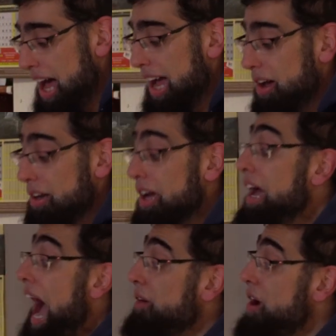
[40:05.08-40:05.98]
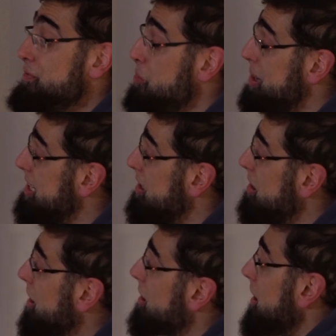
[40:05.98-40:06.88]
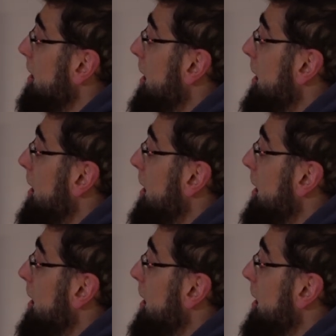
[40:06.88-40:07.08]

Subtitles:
eye on. However, we can look